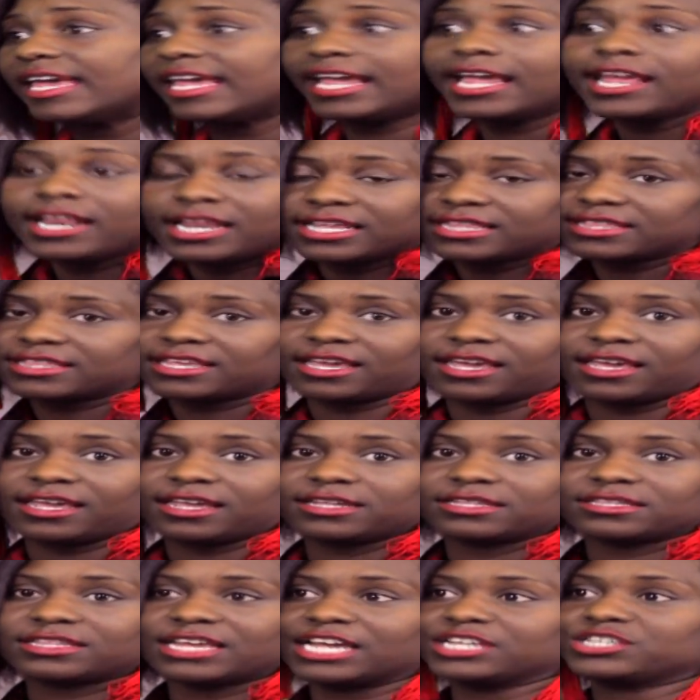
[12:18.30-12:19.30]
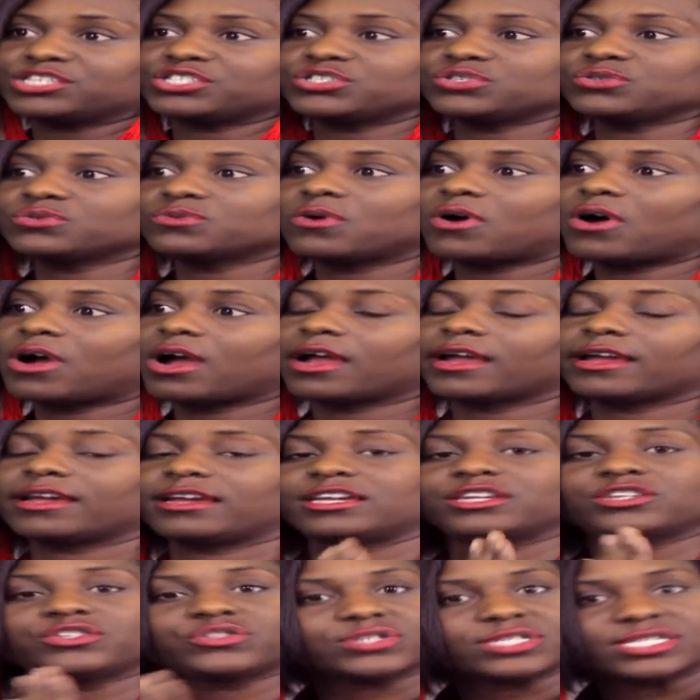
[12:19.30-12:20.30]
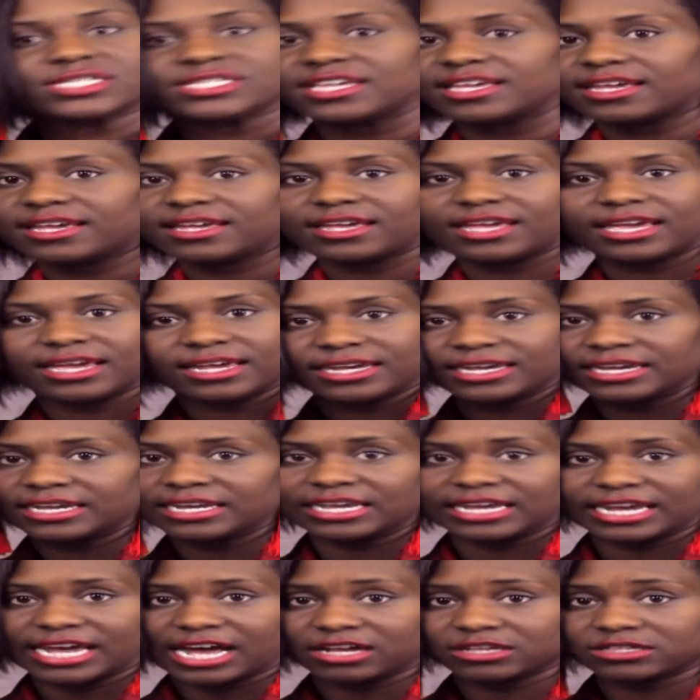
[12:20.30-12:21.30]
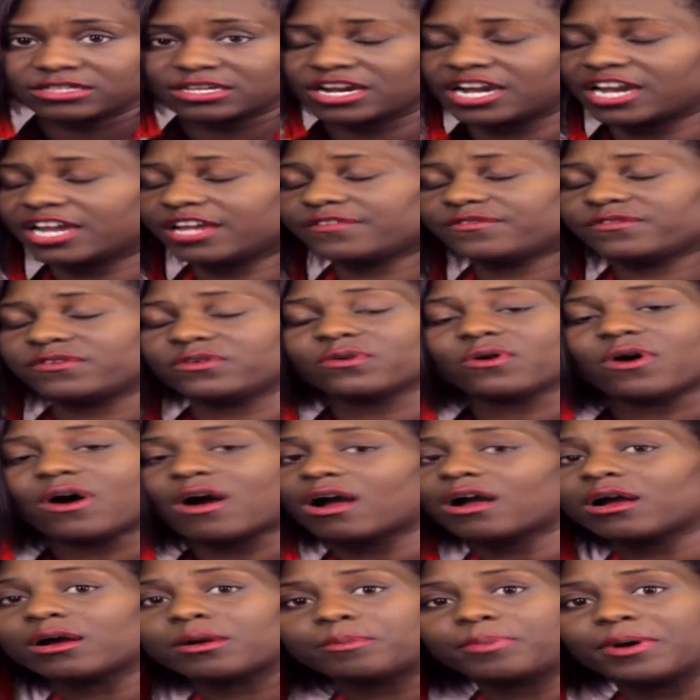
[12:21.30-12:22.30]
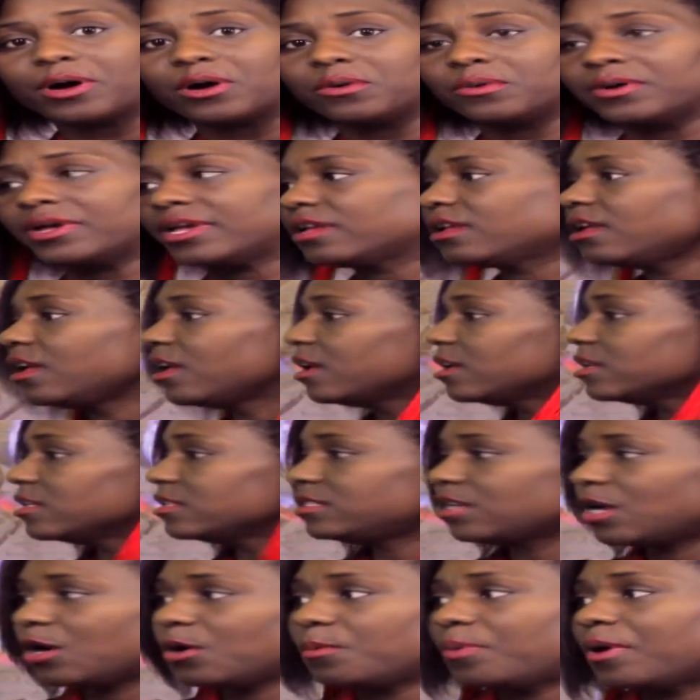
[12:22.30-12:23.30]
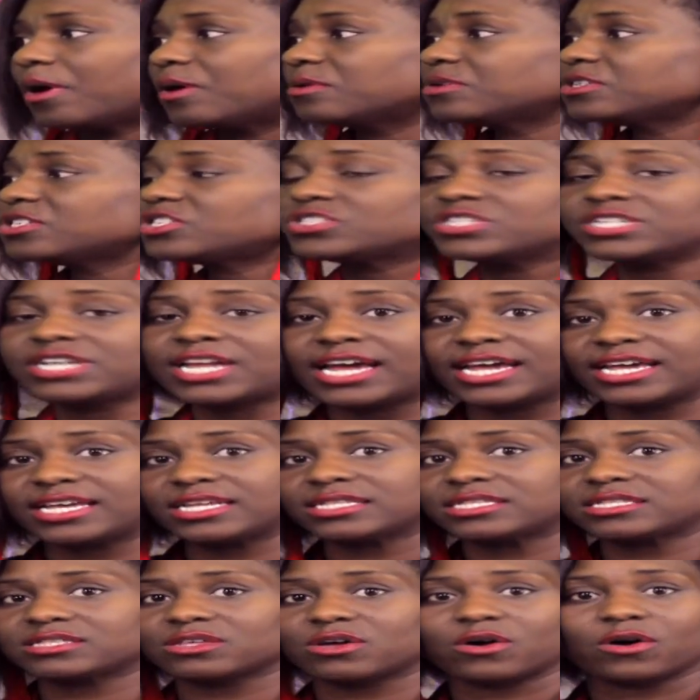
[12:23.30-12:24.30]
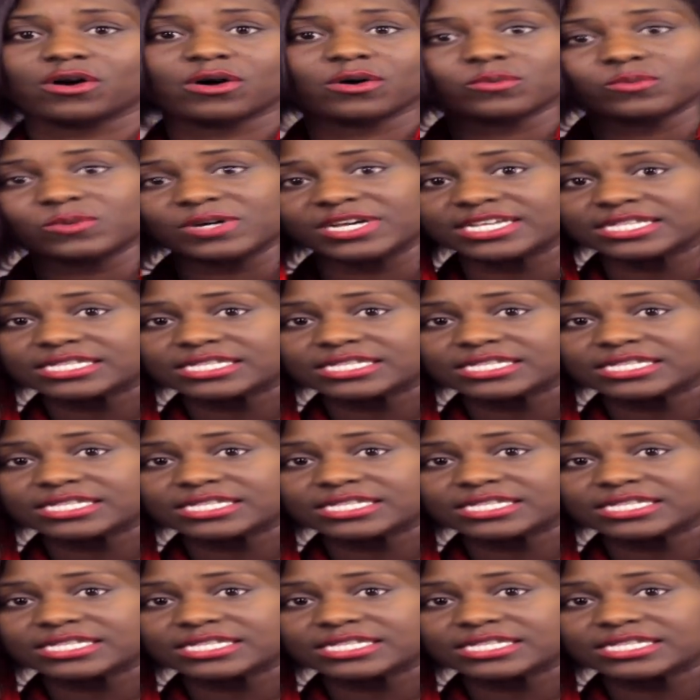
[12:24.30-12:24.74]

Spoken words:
anything that you are interested in getting out there, if you are a poet, Dope Poetry Nights on